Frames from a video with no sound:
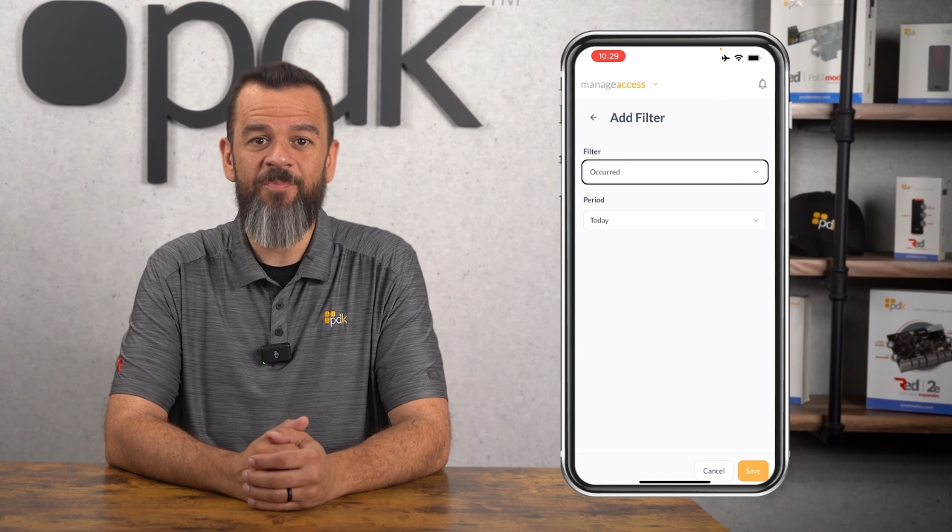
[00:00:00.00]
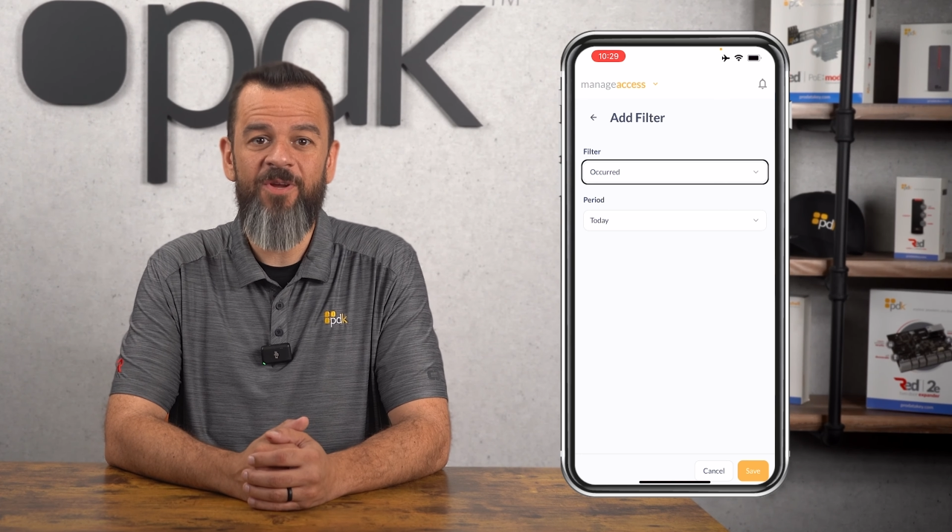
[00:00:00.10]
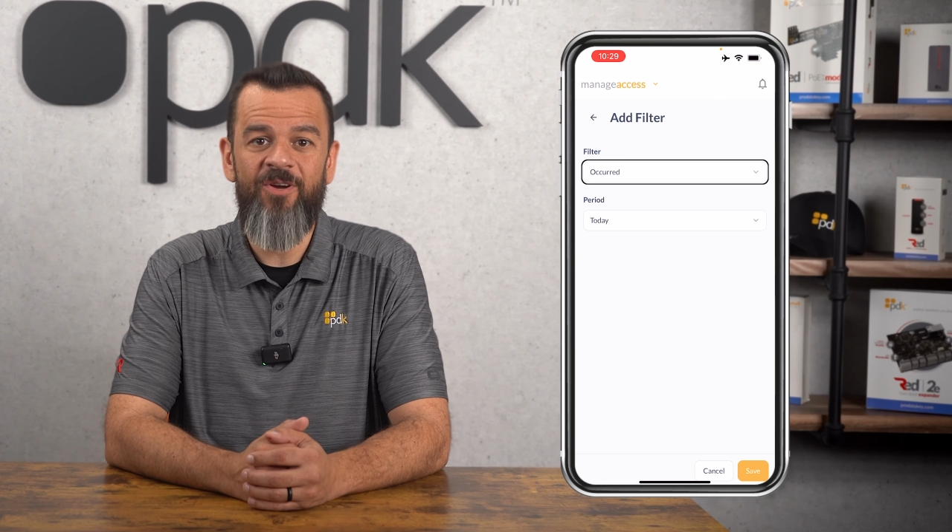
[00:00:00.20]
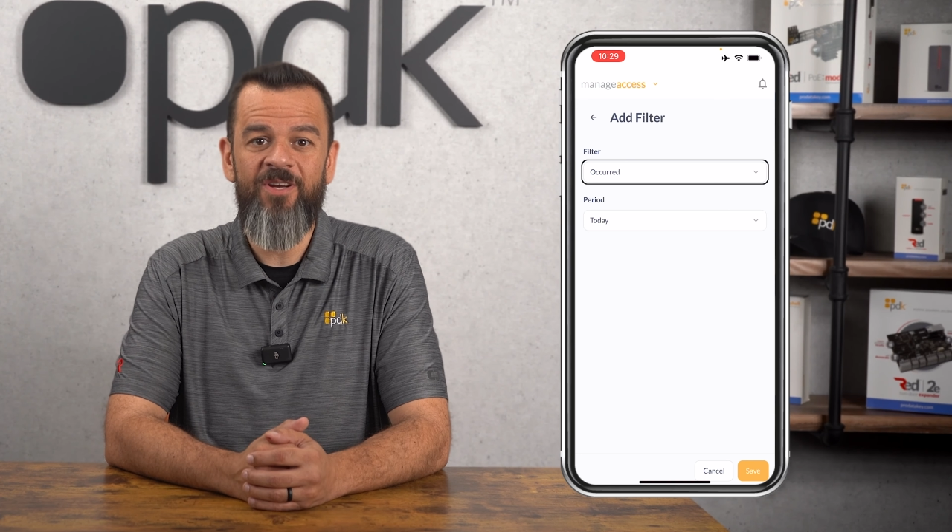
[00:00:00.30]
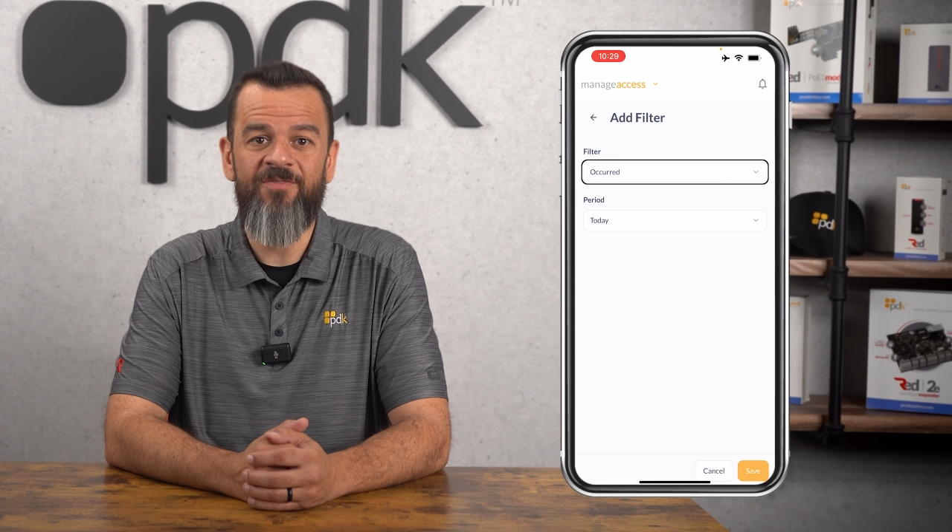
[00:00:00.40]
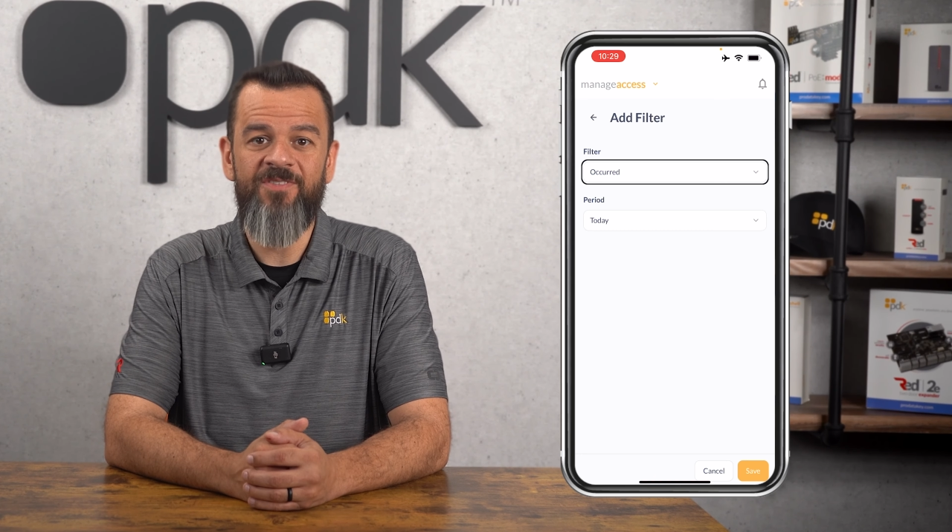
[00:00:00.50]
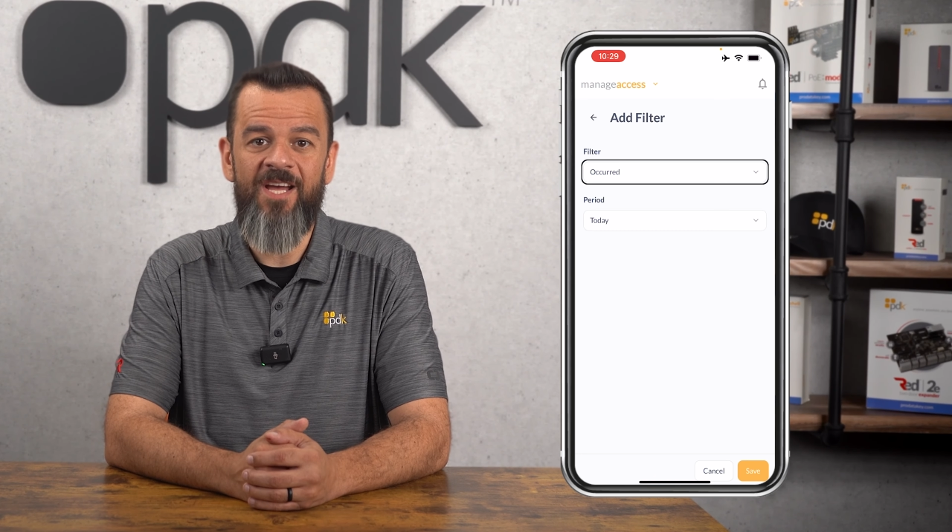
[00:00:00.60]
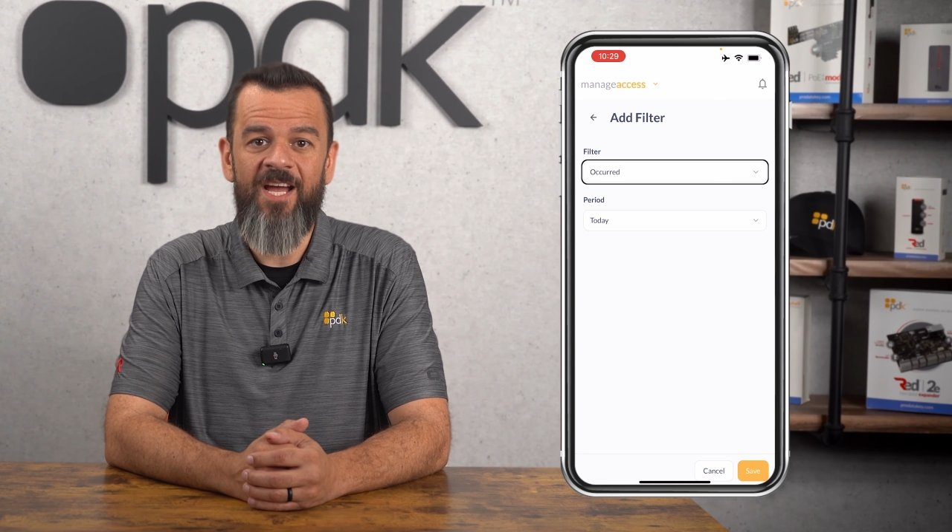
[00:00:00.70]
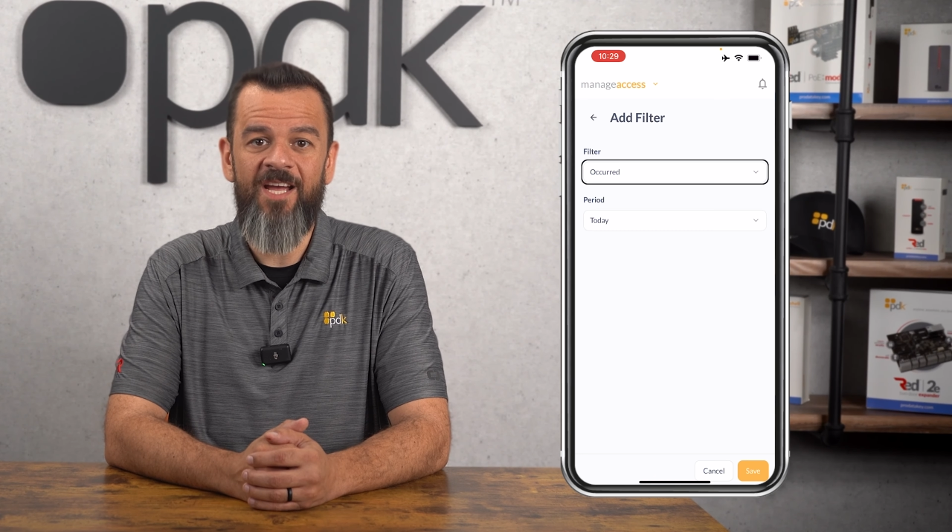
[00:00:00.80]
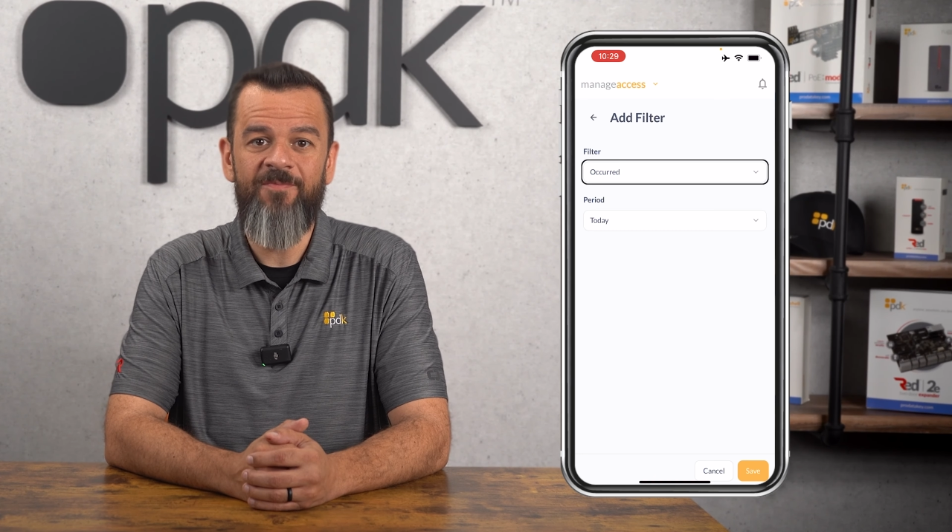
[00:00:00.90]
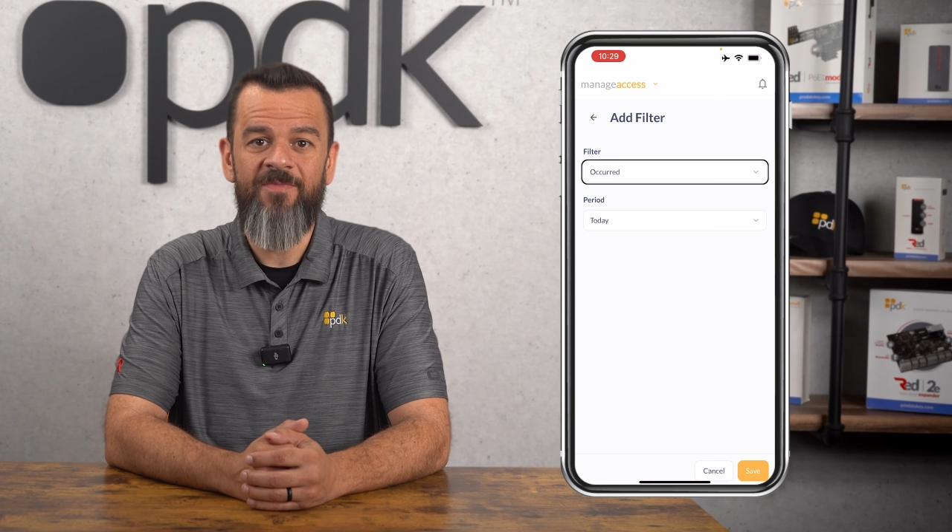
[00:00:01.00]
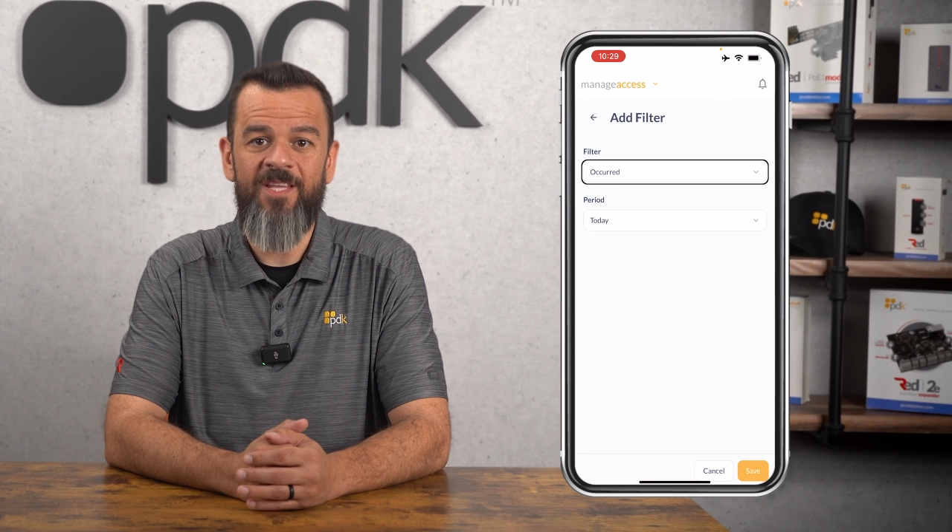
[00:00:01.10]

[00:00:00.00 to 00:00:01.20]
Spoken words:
period of time